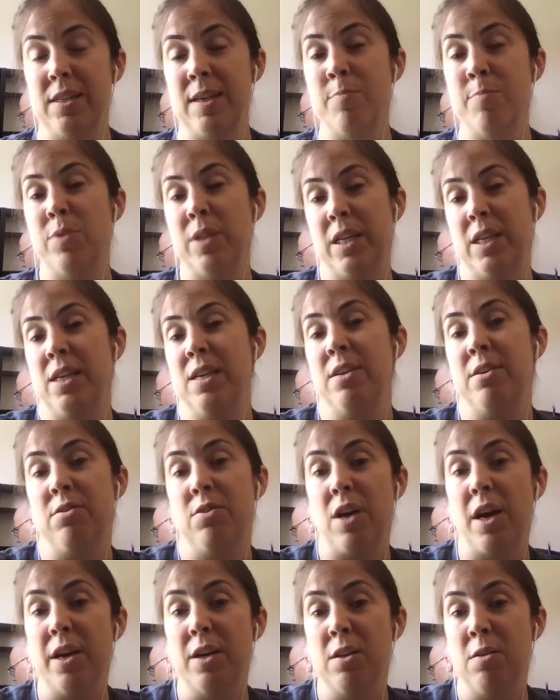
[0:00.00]
template in your
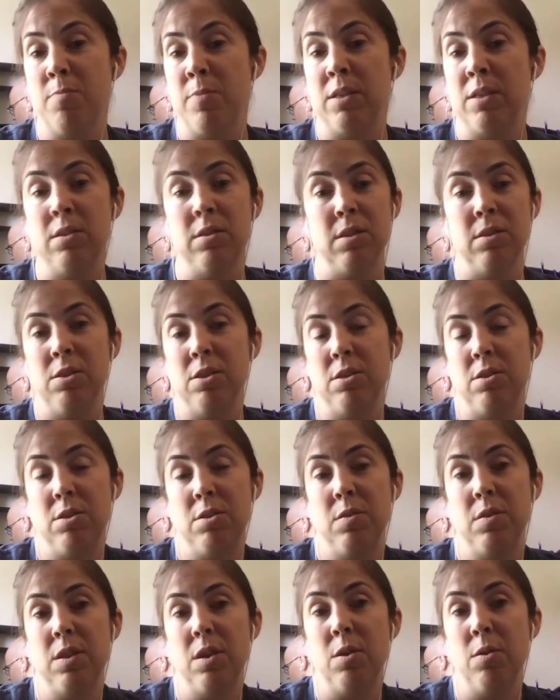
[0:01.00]
documents and just
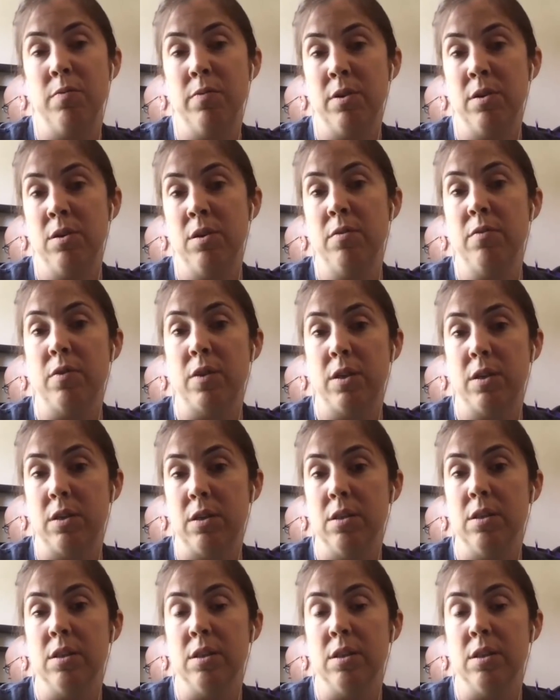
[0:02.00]
use it over and over.